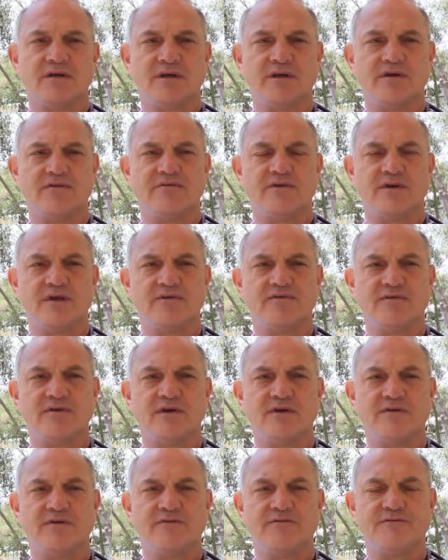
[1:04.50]
even, even
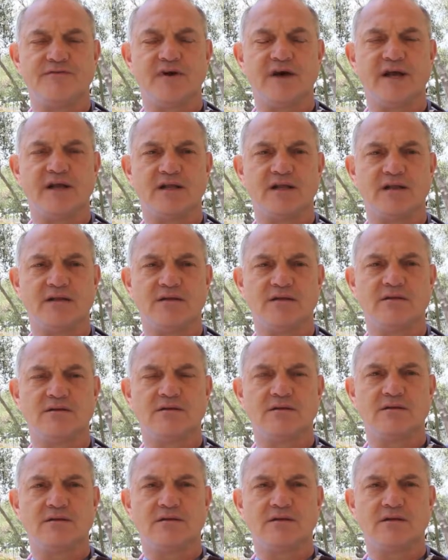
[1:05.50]
though the final
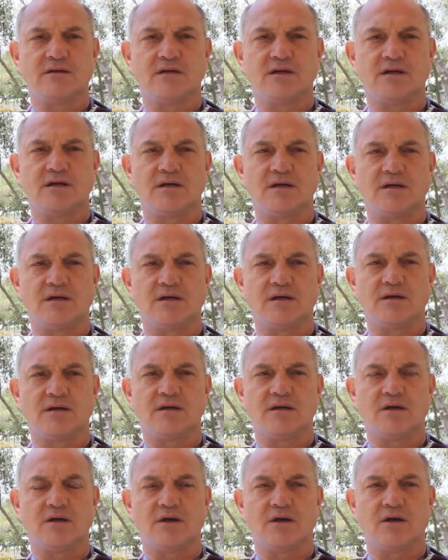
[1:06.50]

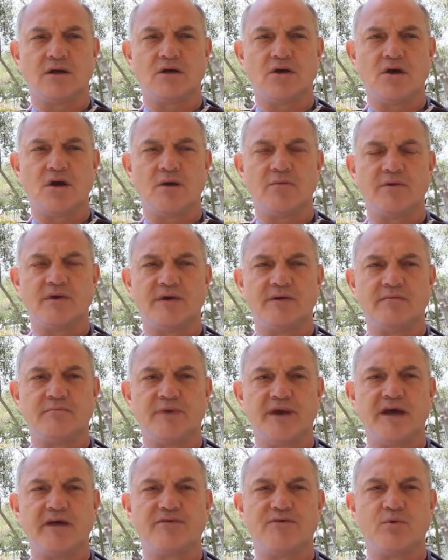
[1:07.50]
uh, common
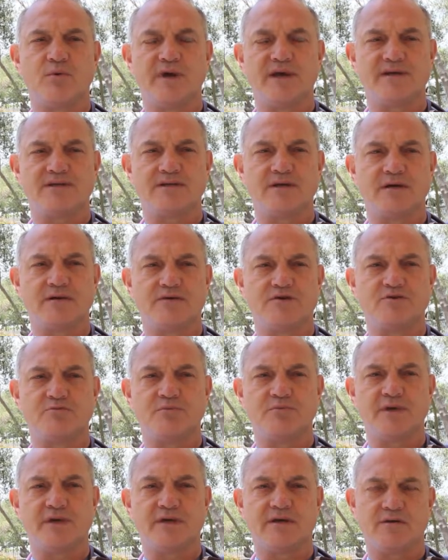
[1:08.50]
pathway, so to
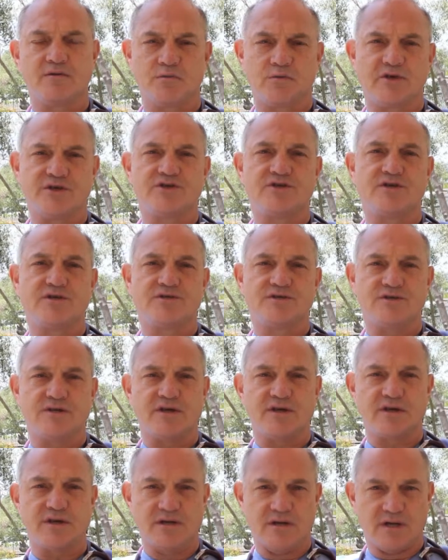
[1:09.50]
speak, which is
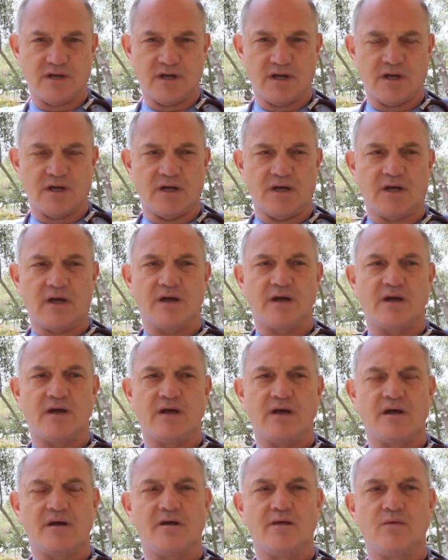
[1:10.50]
the uh,
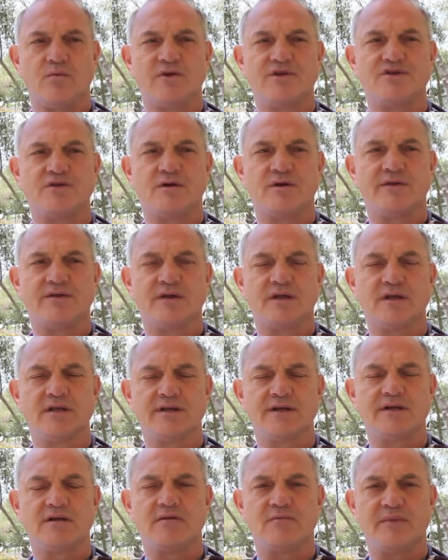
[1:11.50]
which are the
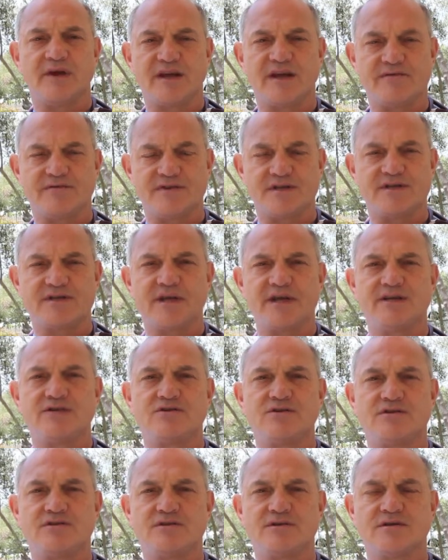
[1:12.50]
clinical
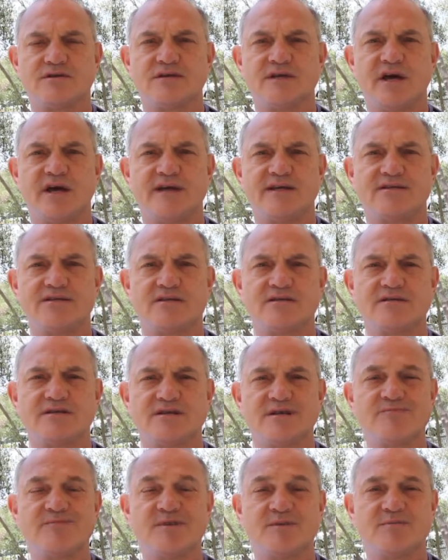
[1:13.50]
manifestations, the signs and
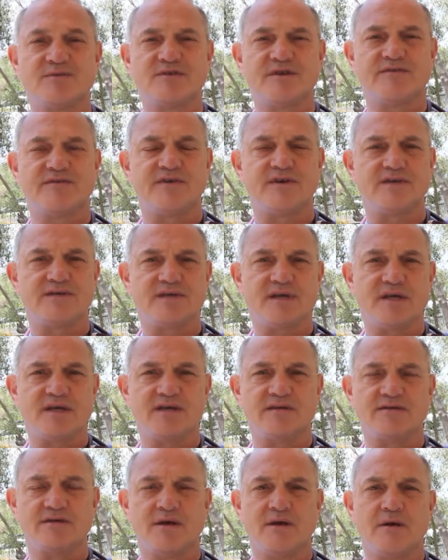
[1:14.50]
symptoms of the
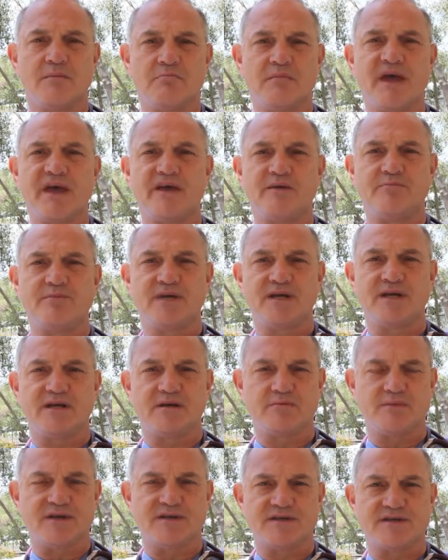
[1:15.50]
disease, may appear
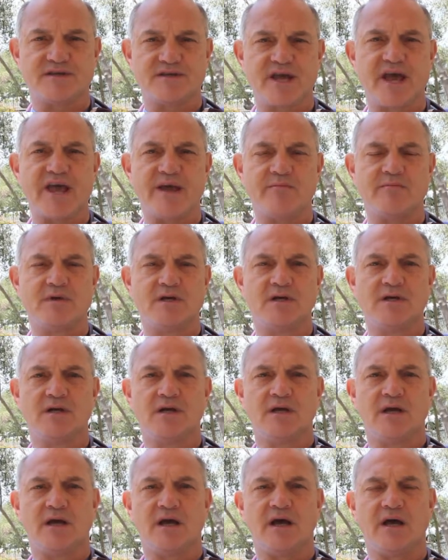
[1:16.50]
to be the same.
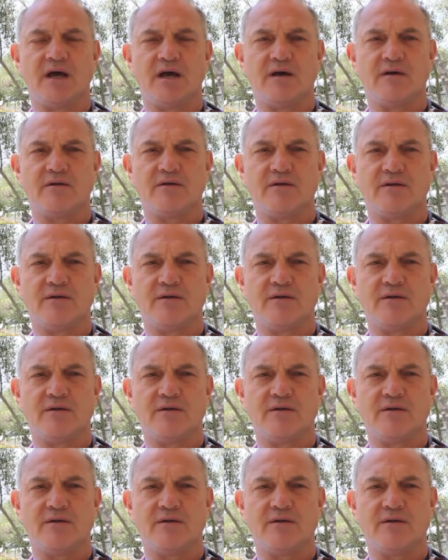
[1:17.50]
Uh,